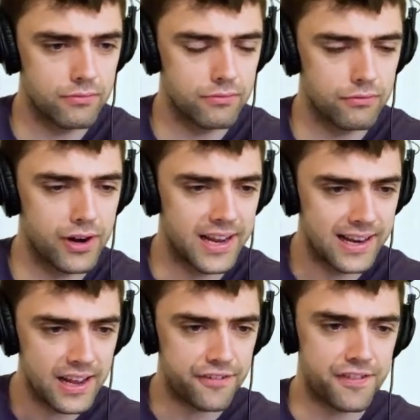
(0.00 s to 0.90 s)
really
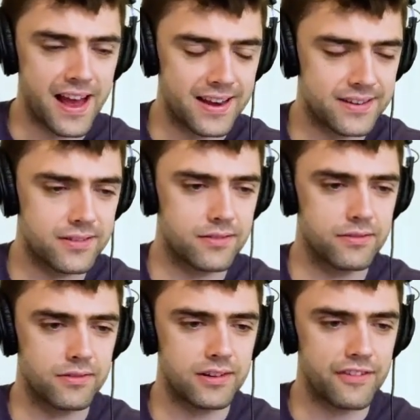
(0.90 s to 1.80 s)
lift that
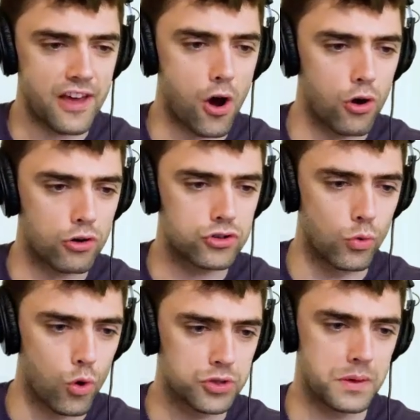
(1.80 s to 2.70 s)
hock
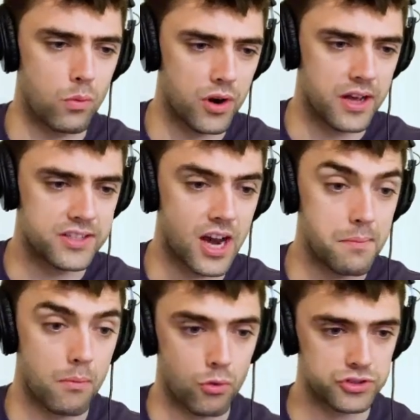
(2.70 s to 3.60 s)
towards me one at a time.
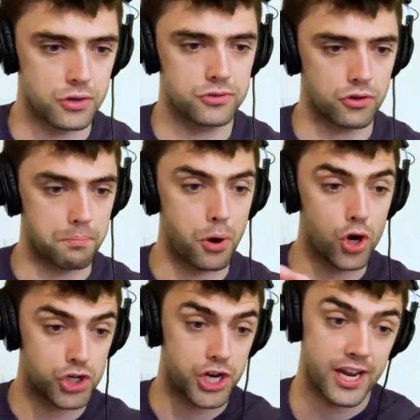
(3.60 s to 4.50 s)
I'm also sort of
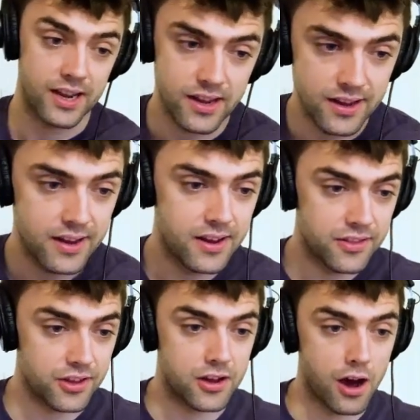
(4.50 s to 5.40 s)
pushing
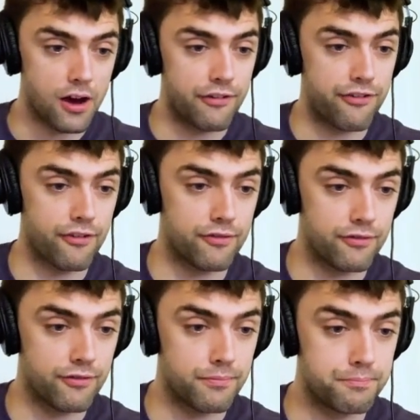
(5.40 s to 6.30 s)
the calf's
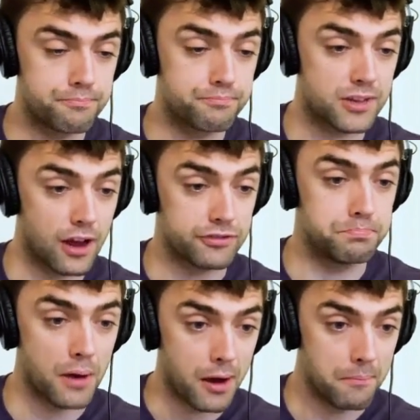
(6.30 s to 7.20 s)

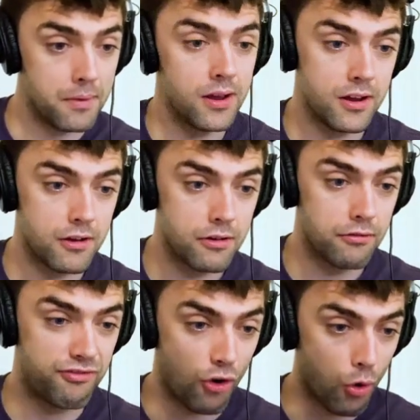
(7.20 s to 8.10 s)
bum
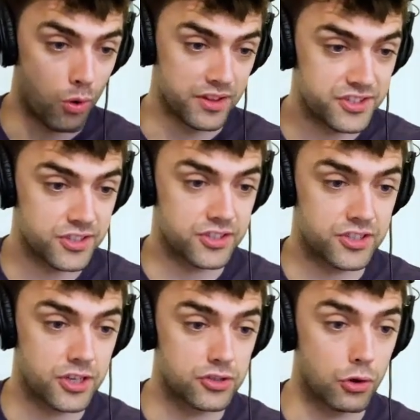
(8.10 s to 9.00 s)
forwards
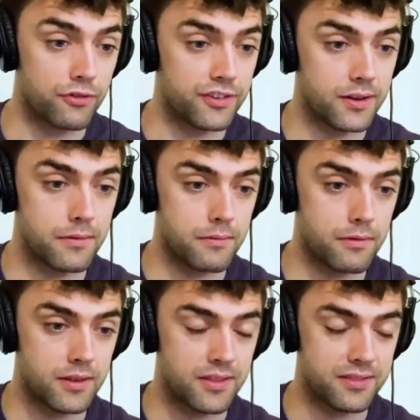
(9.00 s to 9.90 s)
to sort of,
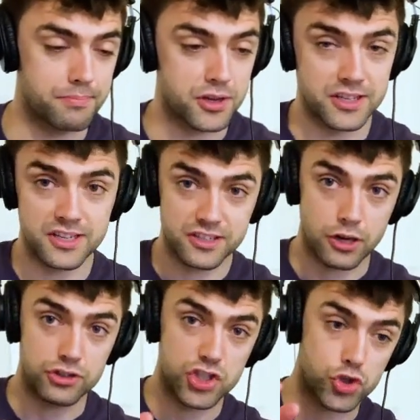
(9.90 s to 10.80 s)
because it doesn't
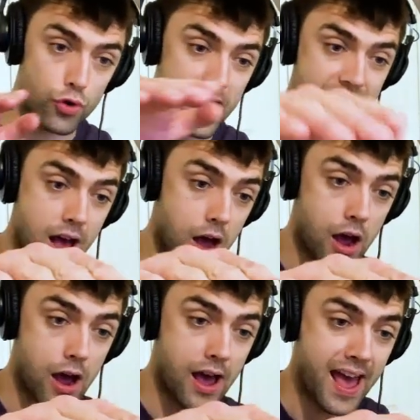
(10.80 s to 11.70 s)
go straight
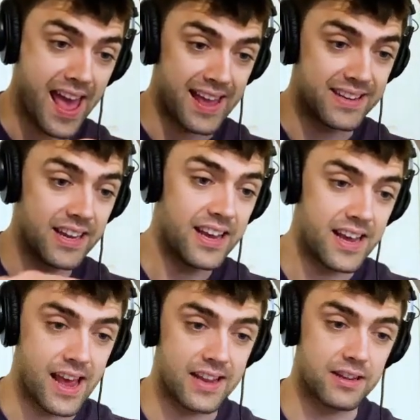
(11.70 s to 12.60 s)
ahead,
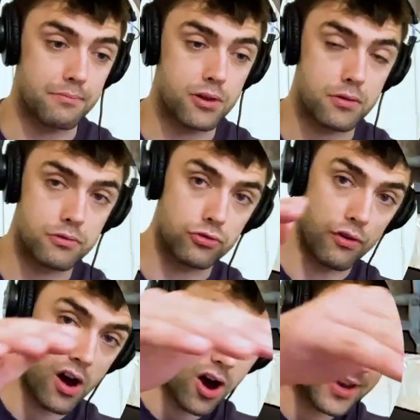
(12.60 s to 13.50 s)
it ends up sort
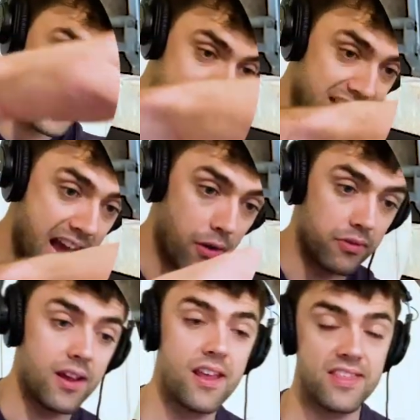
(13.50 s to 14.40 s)
of arcing
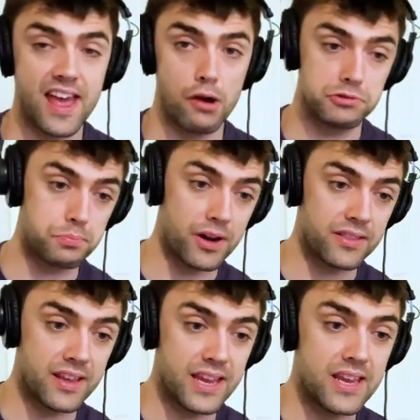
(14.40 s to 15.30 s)
down. That helps
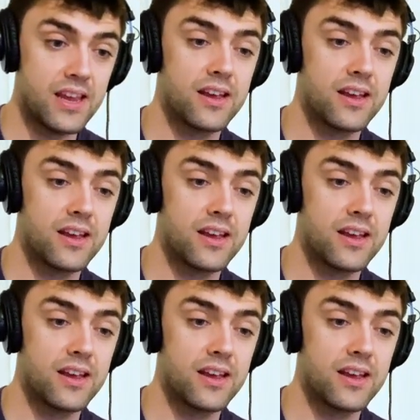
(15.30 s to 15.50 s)
bring the